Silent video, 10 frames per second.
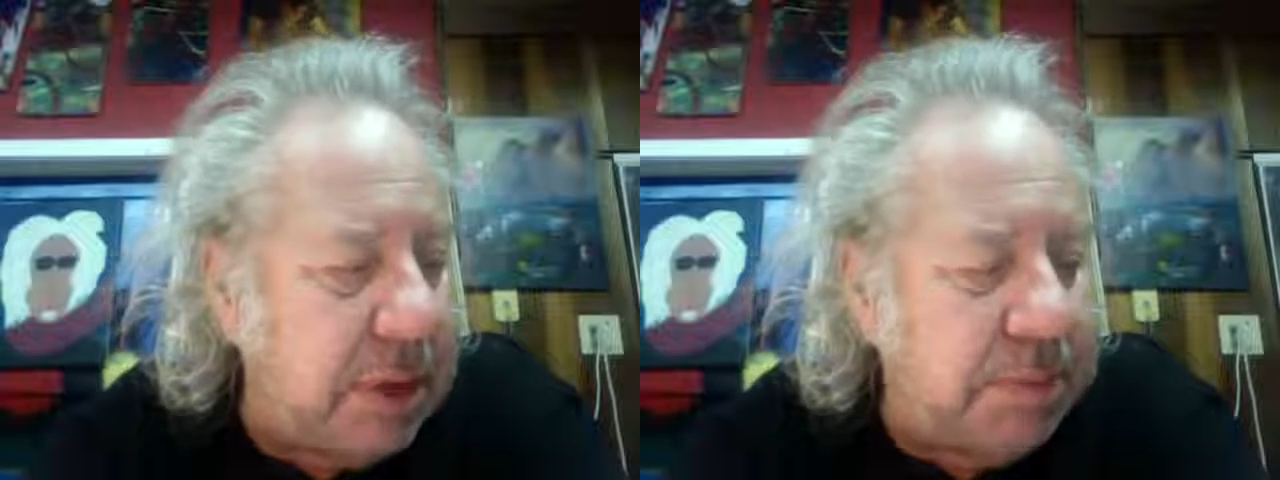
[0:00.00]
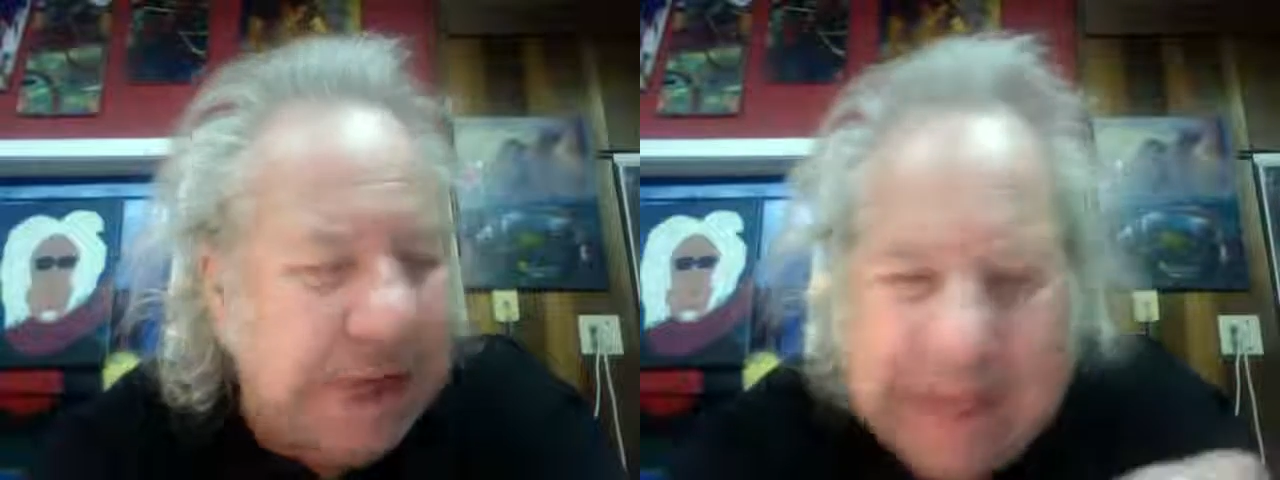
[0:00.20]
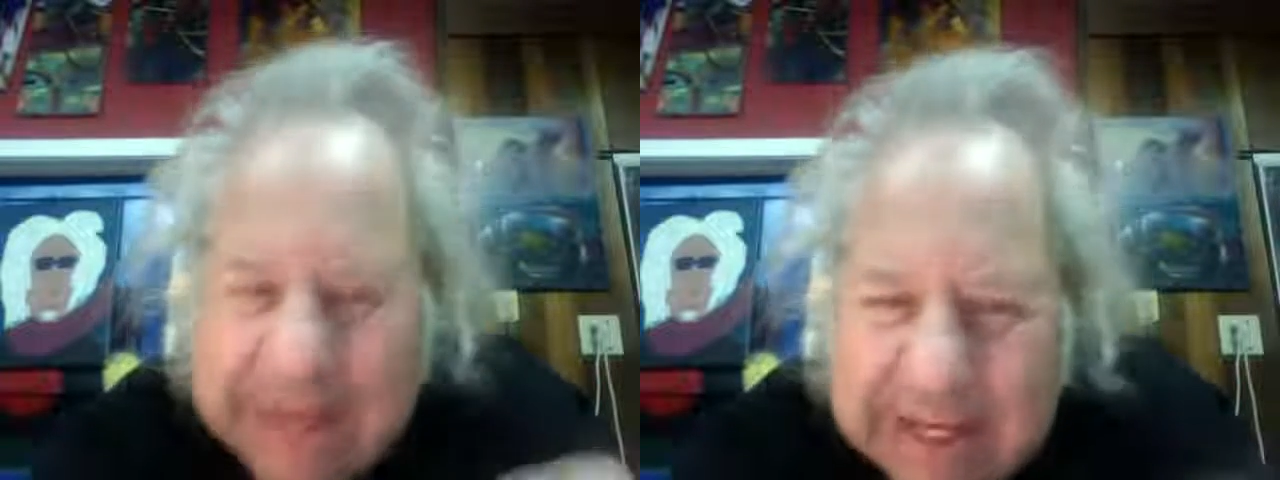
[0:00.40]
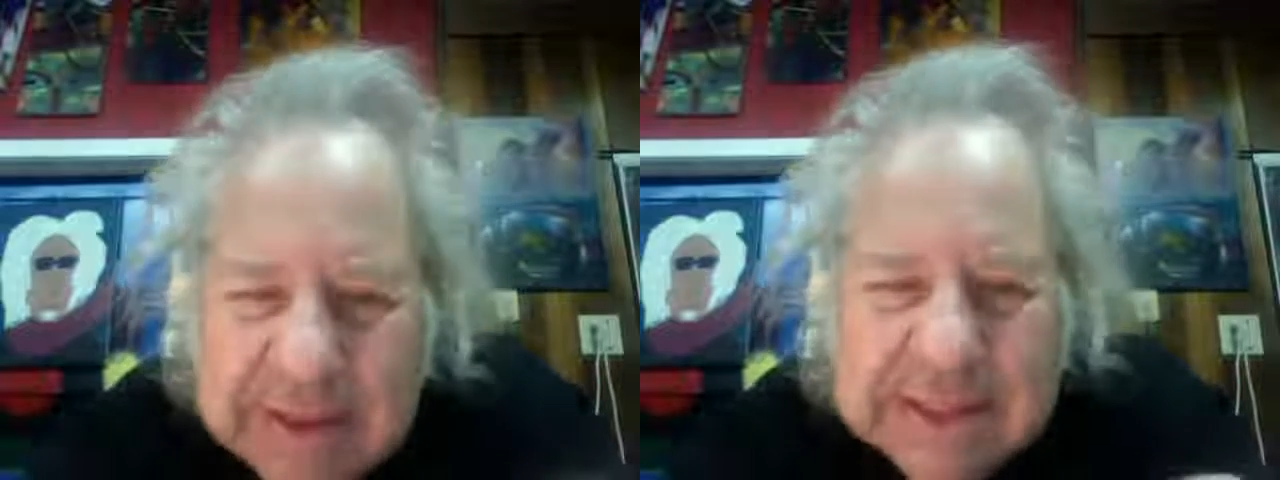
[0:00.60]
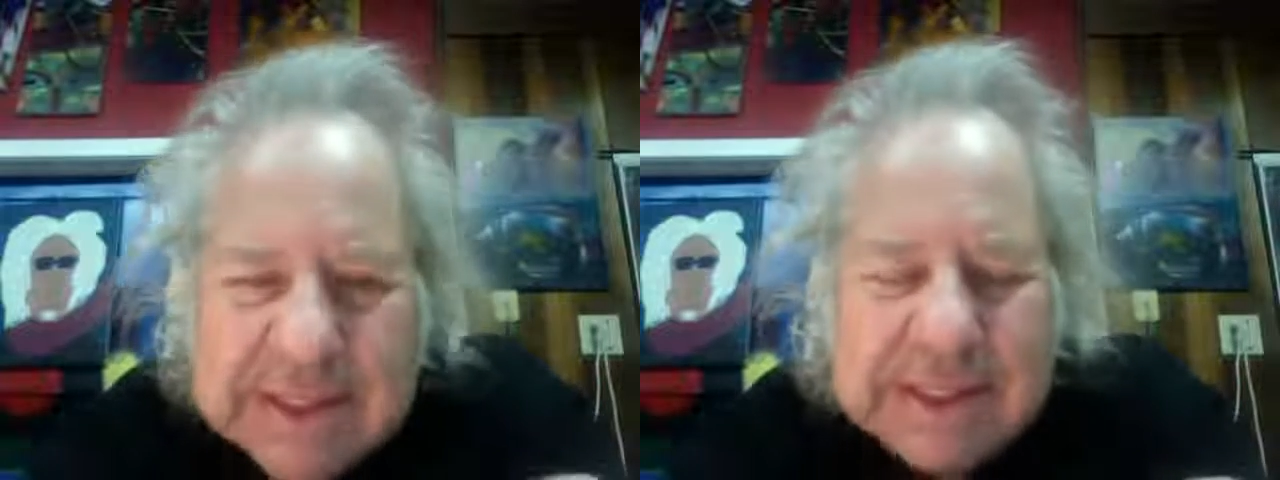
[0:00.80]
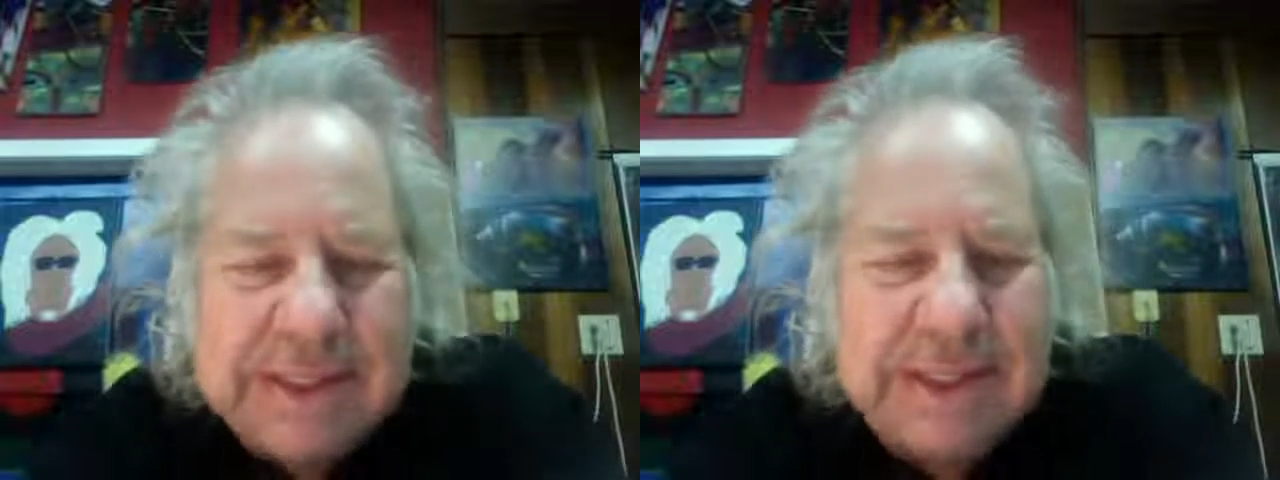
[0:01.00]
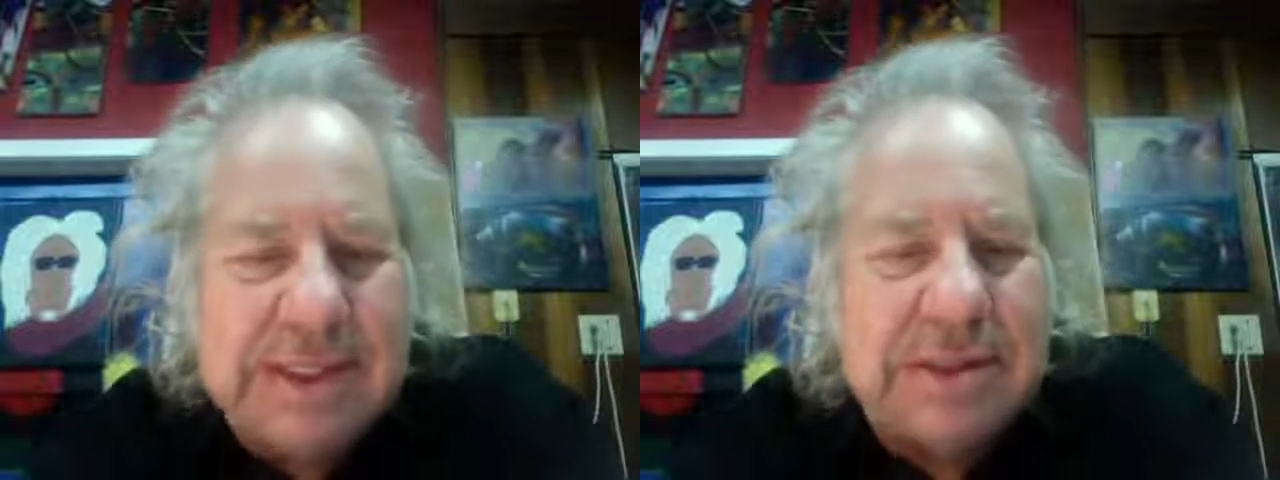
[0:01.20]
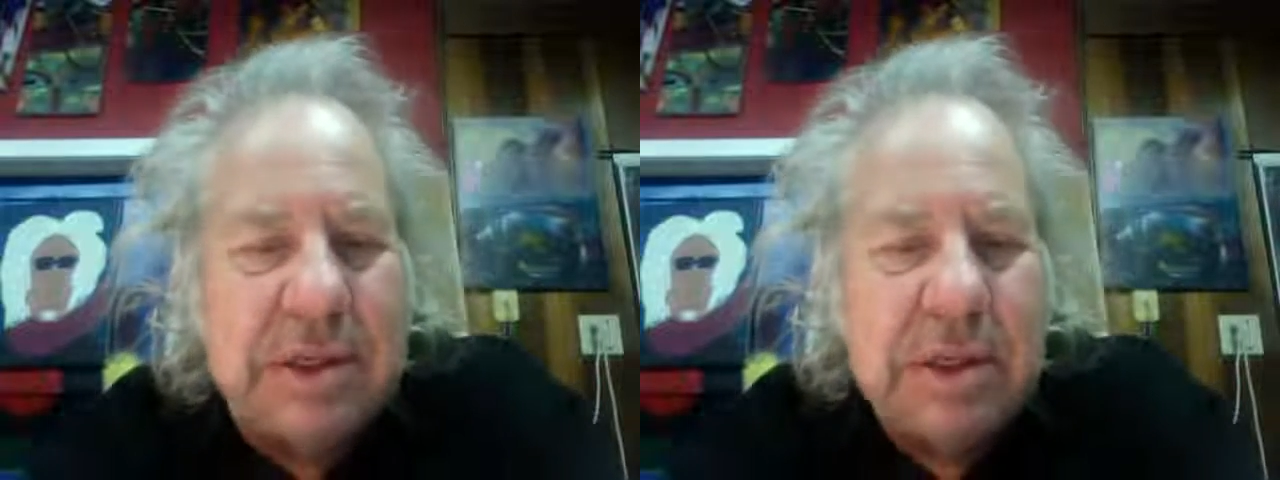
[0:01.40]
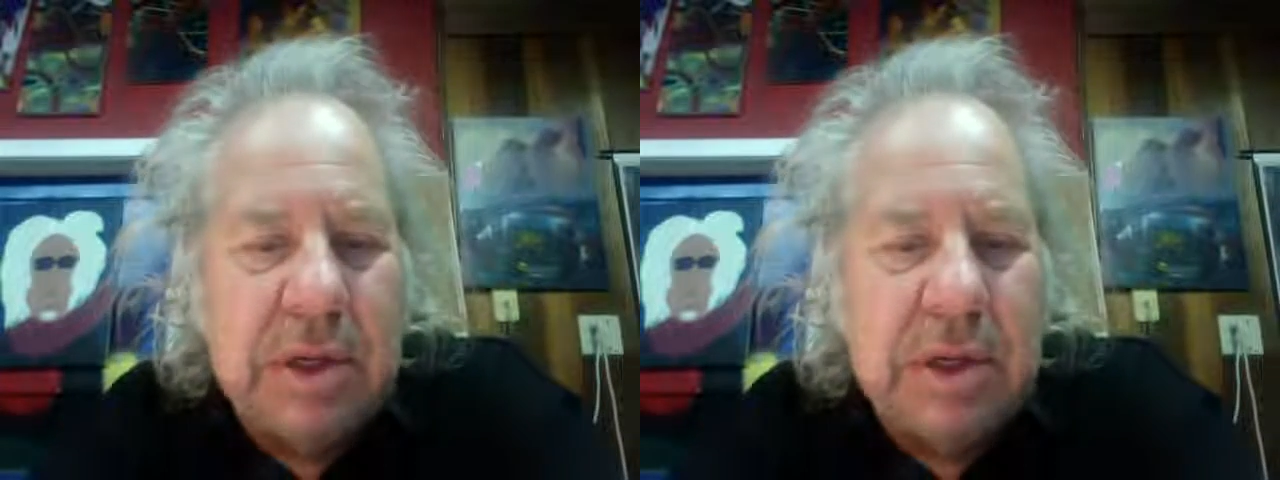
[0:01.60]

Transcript: beginning of the 60s